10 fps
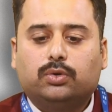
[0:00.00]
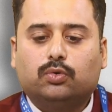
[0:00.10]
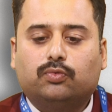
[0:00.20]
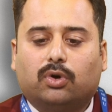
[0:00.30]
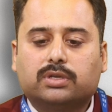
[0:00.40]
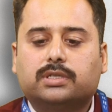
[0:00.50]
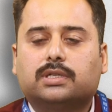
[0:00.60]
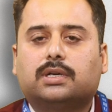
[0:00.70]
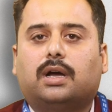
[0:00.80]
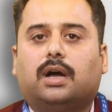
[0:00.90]
to
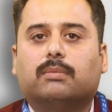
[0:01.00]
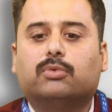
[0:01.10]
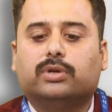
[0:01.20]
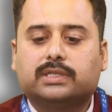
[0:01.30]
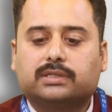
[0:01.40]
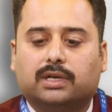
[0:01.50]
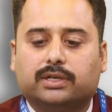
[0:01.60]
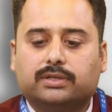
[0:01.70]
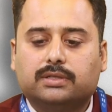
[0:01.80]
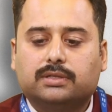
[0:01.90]
foster harmonious
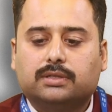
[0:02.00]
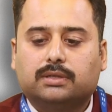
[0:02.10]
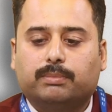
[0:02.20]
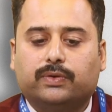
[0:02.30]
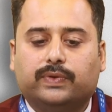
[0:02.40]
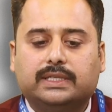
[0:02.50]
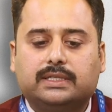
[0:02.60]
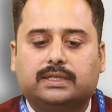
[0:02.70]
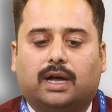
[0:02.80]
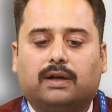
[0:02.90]
relations between
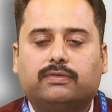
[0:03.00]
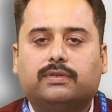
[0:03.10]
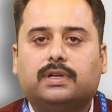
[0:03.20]
staff